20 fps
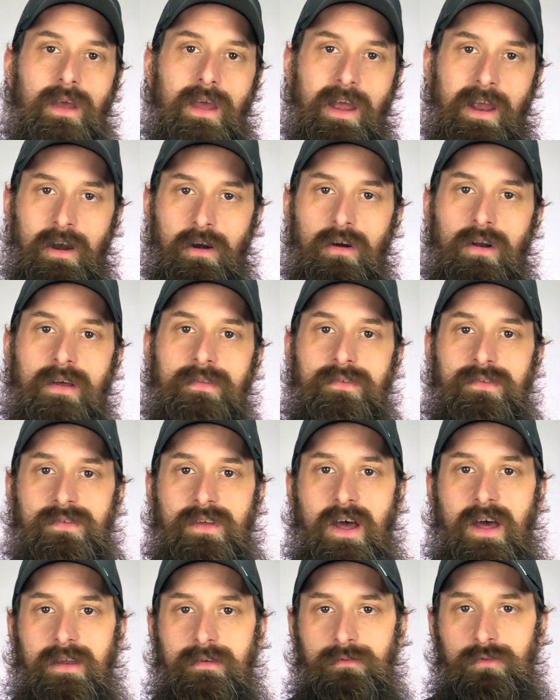err on the
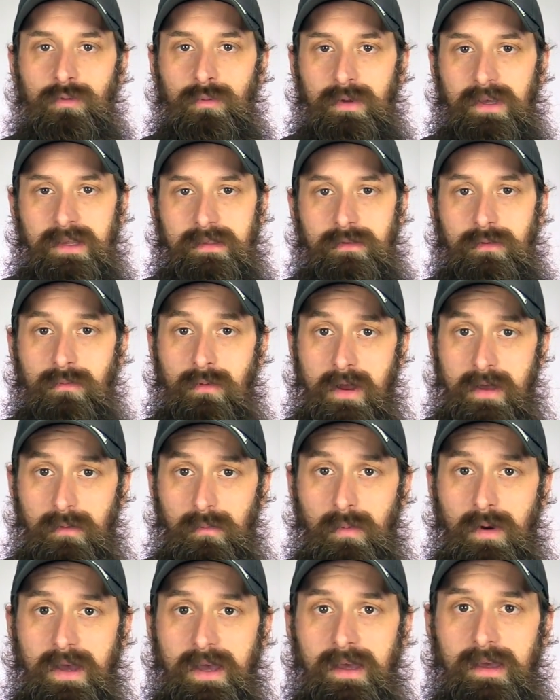side of doing it the right
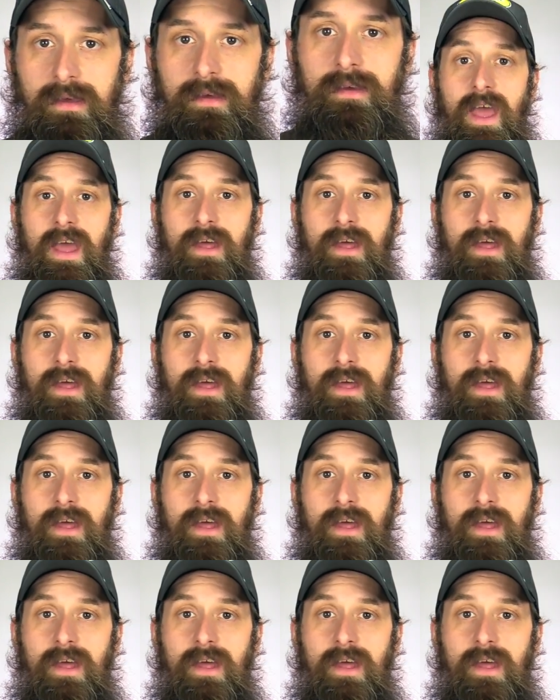way.